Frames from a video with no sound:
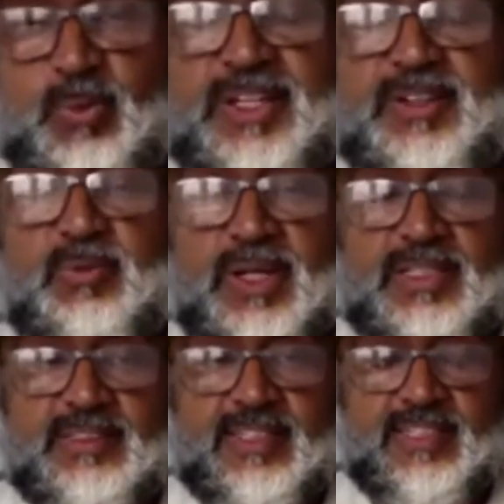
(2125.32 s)

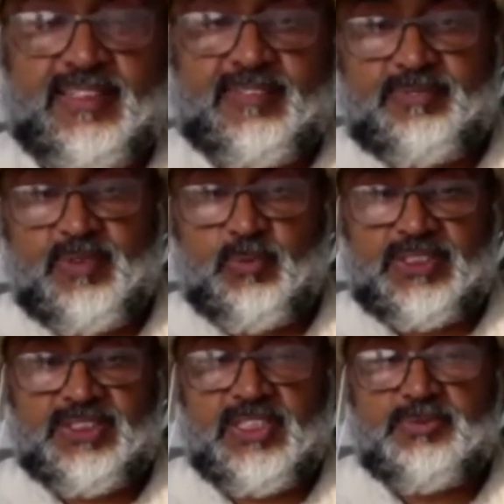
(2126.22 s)
When the
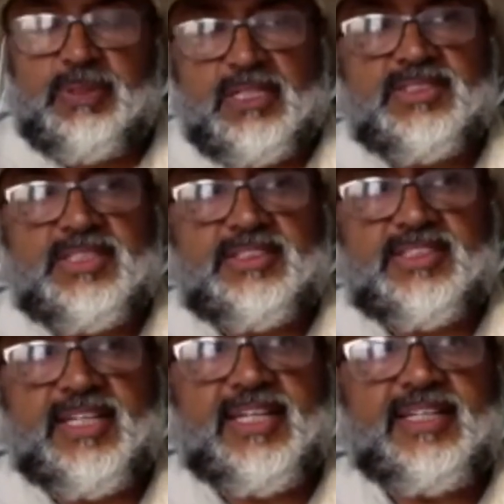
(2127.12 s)
Westerners, because
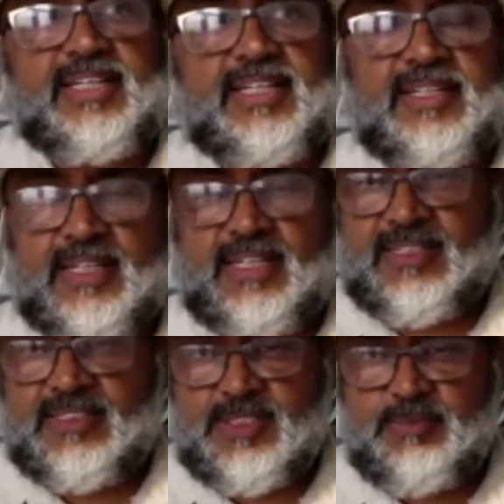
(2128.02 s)
say
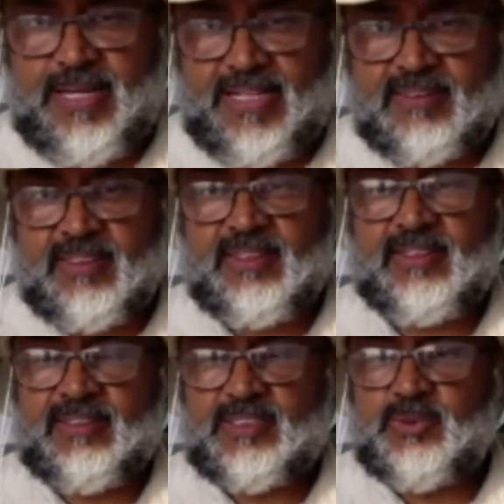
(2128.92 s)
in
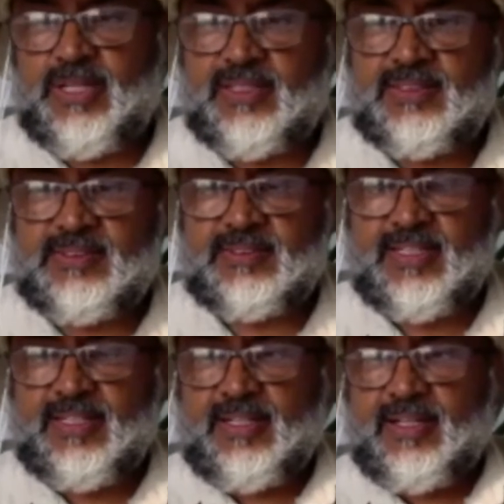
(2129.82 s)
Tibetan as well as
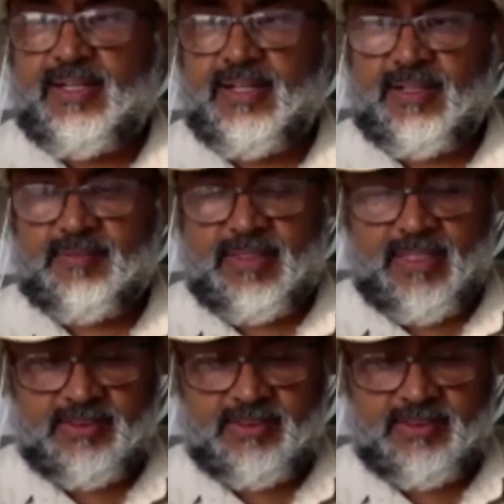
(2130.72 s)
in